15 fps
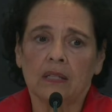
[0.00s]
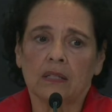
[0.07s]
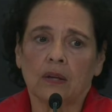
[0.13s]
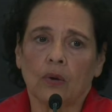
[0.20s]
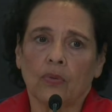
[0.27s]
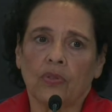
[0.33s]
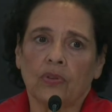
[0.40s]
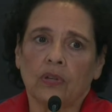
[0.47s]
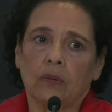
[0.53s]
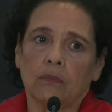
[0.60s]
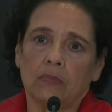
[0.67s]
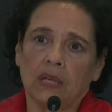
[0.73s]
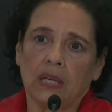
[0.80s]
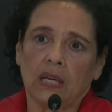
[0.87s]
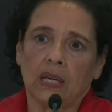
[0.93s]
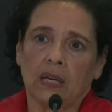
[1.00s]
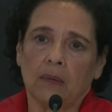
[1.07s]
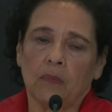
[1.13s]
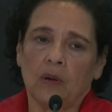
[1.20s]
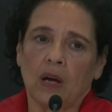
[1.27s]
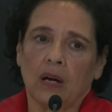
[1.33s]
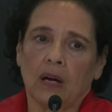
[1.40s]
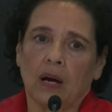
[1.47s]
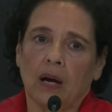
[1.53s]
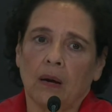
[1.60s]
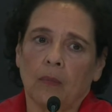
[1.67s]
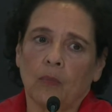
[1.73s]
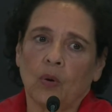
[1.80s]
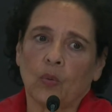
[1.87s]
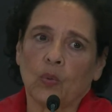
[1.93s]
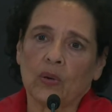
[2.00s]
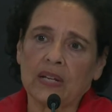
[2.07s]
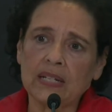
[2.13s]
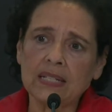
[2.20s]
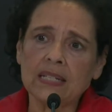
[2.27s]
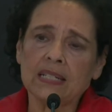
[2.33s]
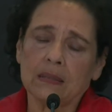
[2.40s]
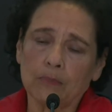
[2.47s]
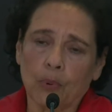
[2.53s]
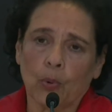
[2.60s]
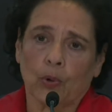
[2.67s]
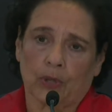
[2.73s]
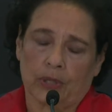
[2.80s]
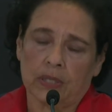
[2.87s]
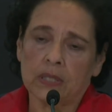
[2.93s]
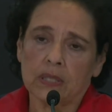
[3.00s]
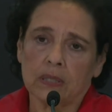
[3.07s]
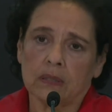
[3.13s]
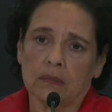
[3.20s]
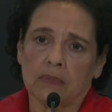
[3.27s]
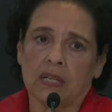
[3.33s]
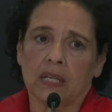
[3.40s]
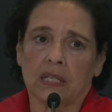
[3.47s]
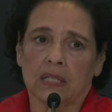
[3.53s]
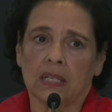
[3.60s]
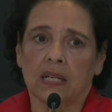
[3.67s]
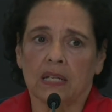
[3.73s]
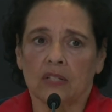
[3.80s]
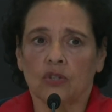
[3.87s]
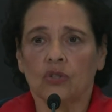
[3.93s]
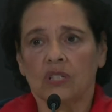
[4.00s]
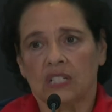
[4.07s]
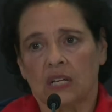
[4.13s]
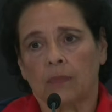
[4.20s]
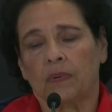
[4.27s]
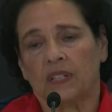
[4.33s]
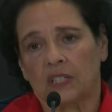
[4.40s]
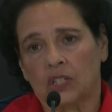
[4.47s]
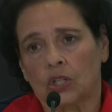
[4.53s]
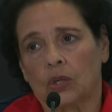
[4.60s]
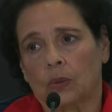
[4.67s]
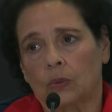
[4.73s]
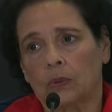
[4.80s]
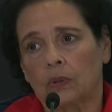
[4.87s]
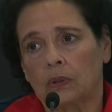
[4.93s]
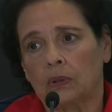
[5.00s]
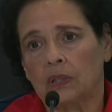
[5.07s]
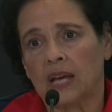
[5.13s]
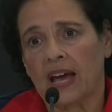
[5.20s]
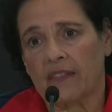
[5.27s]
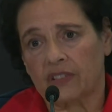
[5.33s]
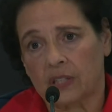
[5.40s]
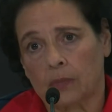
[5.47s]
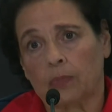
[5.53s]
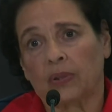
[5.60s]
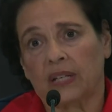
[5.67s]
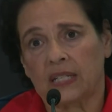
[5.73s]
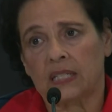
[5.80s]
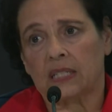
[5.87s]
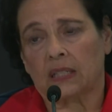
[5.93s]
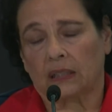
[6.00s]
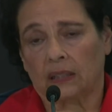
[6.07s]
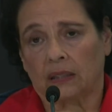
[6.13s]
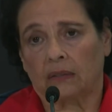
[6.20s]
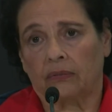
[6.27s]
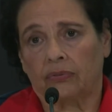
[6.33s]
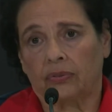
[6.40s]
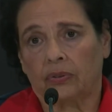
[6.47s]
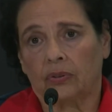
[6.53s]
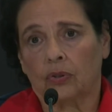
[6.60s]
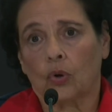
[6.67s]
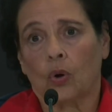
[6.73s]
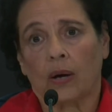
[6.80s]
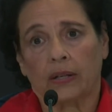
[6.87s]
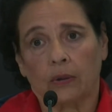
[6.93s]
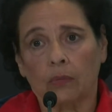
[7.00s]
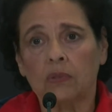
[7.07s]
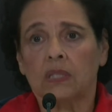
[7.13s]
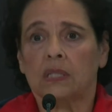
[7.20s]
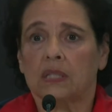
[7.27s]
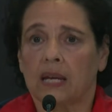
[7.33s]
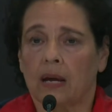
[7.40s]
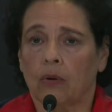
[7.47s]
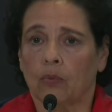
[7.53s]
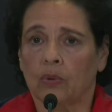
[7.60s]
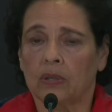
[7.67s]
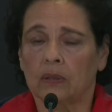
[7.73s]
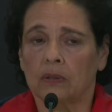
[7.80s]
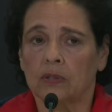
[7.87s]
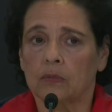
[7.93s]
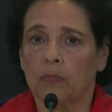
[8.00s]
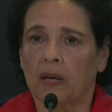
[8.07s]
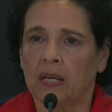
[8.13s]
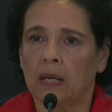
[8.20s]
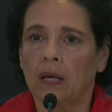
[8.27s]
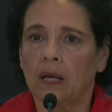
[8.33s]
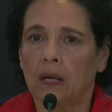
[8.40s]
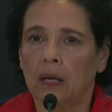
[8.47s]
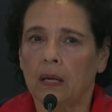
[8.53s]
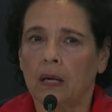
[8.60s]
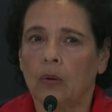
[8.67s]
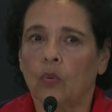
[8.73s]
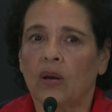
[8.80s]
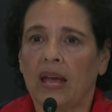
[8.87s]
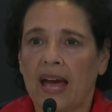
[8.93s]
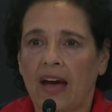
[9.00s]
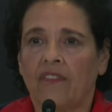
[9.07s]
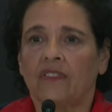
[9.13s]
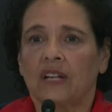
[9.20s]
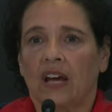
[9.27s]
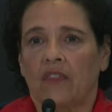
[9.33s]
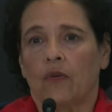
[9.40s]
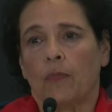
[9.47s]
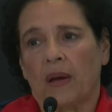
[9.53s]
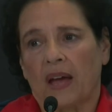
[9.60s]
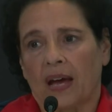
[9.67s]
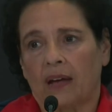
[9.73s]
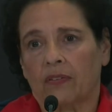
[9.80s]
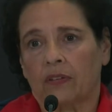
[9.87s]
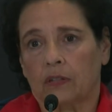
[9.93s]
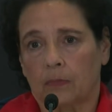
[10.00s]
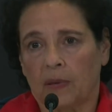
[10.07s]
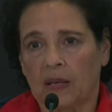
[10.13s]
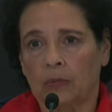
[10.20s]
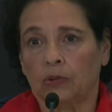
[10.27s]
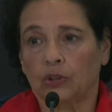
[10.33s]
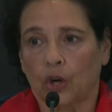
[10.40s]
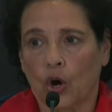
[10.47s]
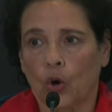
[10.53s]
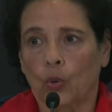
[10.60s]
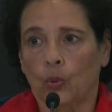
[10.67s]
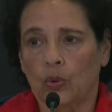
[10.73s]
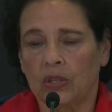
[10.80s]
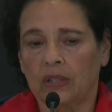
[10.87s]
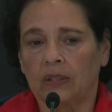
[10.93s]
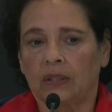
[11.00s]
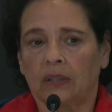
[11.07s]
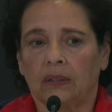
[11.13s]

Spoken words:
So to me, rent is important because it is your stepping stone to have some place to live. So I don't discount rentals, but we have to have a path to be able to own.